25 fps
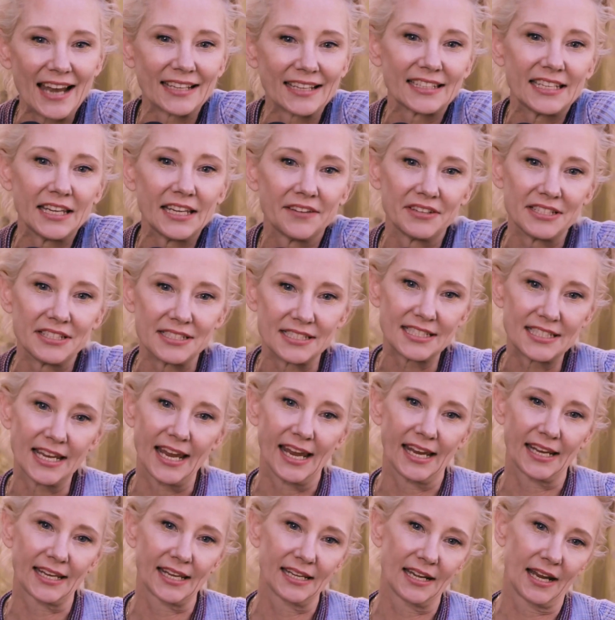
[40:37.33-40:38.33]
that give and
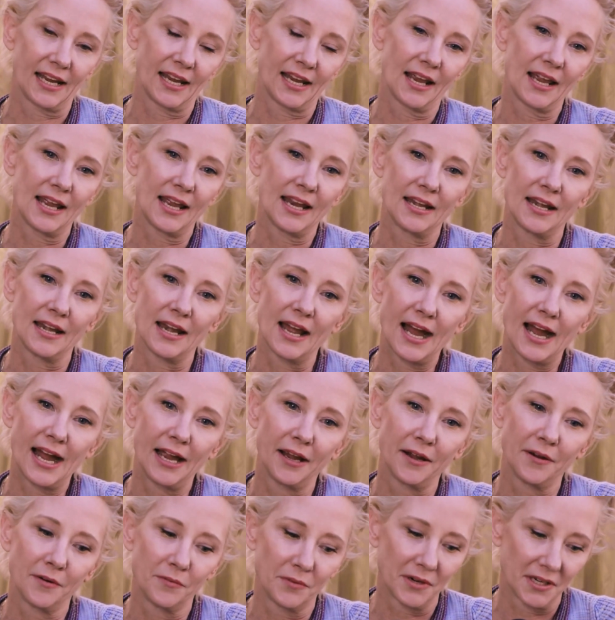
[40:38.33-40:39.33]
take, and
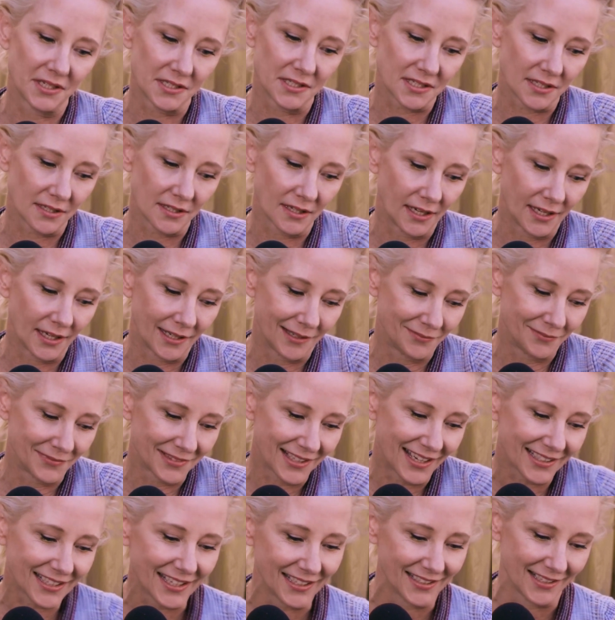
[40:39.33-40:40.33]
I was
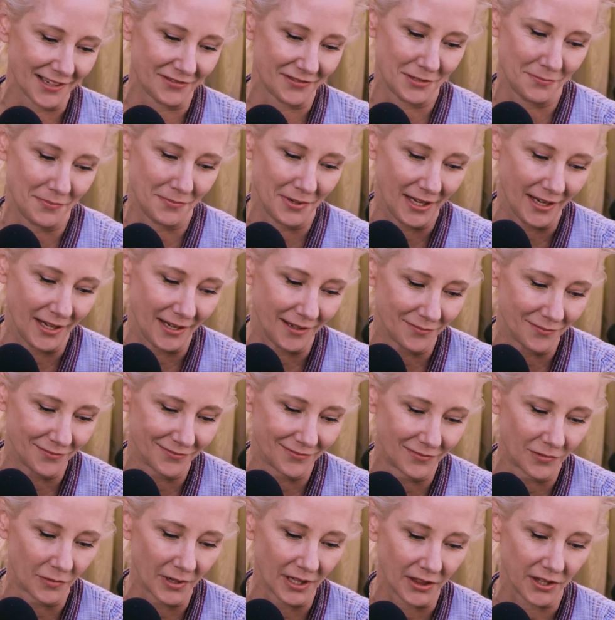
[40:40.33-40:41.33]
lucky enough to be
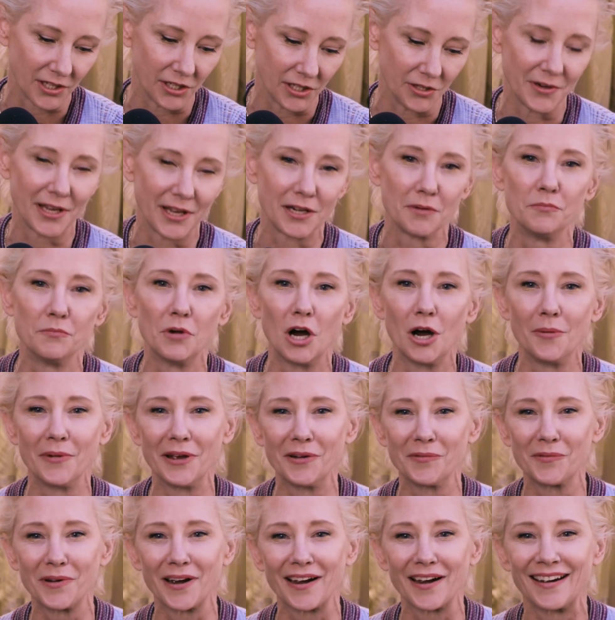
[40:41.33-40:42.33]
with you at a
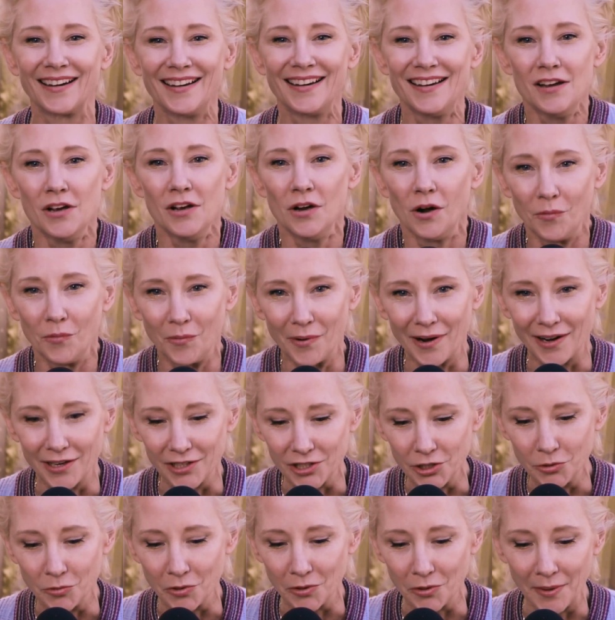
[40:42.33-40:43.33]
moment where
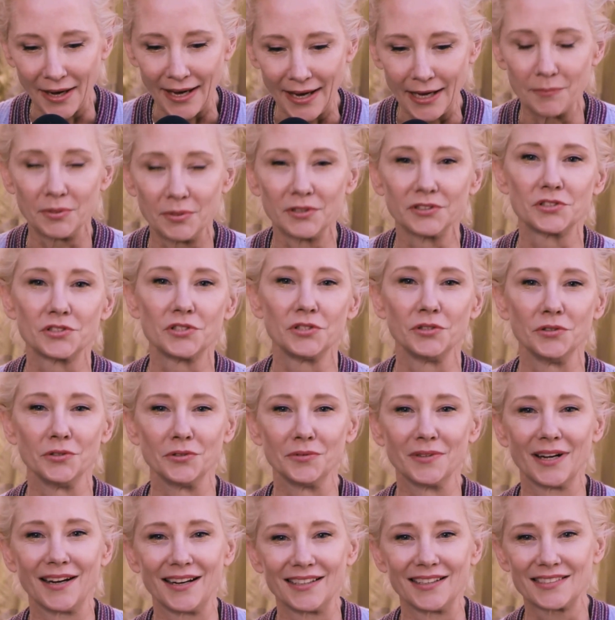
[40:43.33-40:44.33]
you were able
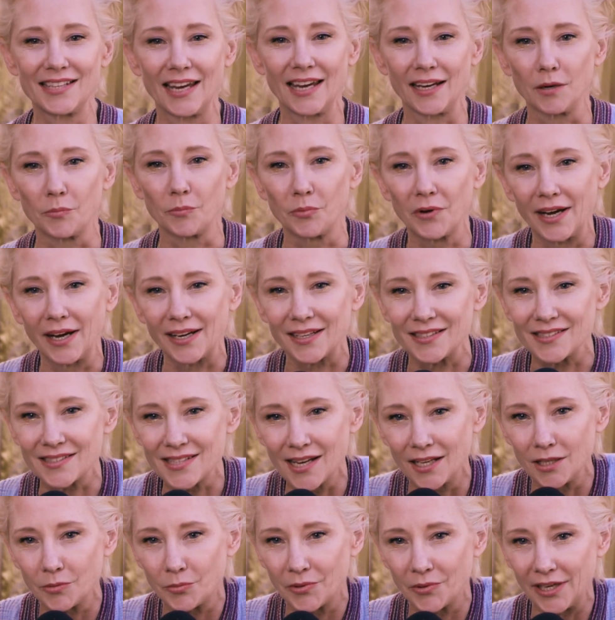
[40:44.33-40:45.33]
to take a break and
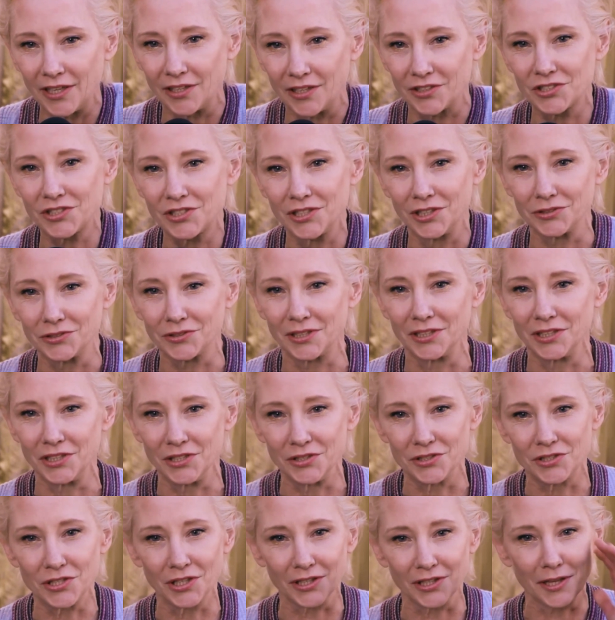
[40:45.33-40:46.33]
celebrate your
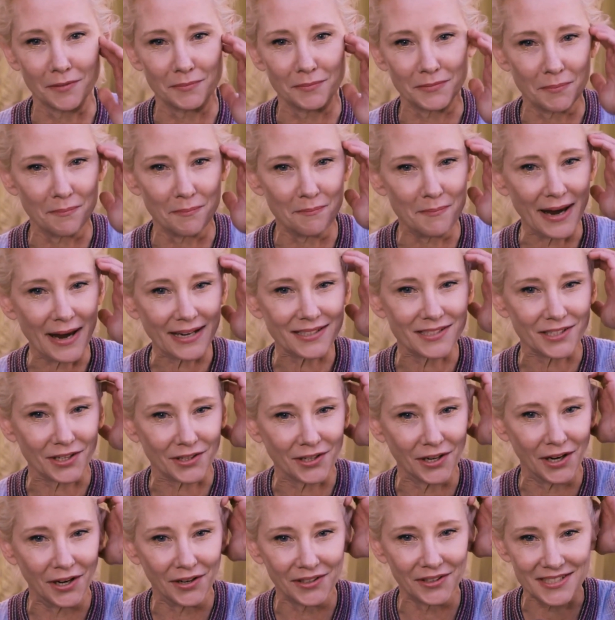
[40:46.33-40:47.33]
children. You took them to
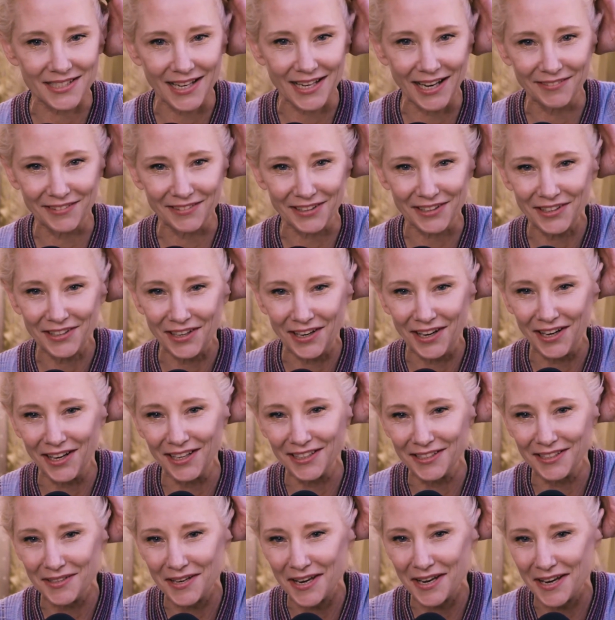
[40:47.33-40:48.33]
Mexico, as I
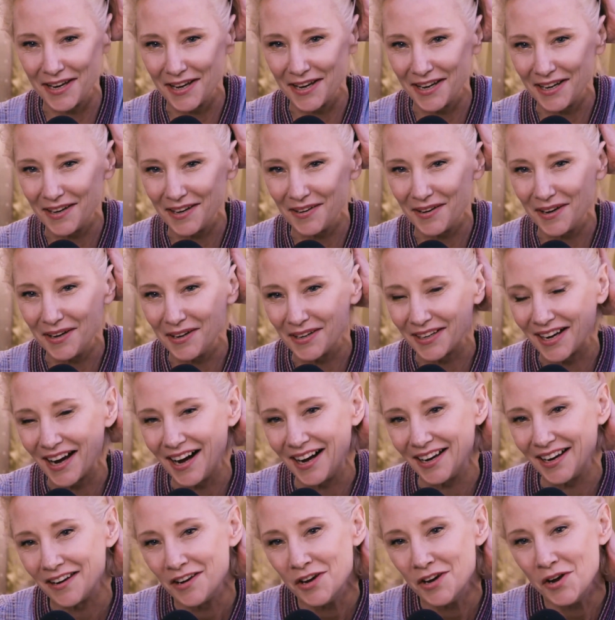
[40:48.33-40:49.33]
recall, and
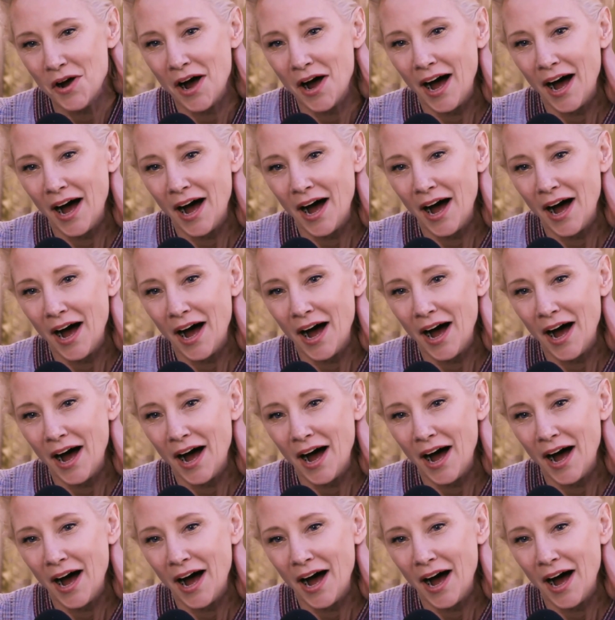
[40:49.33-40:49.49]
got.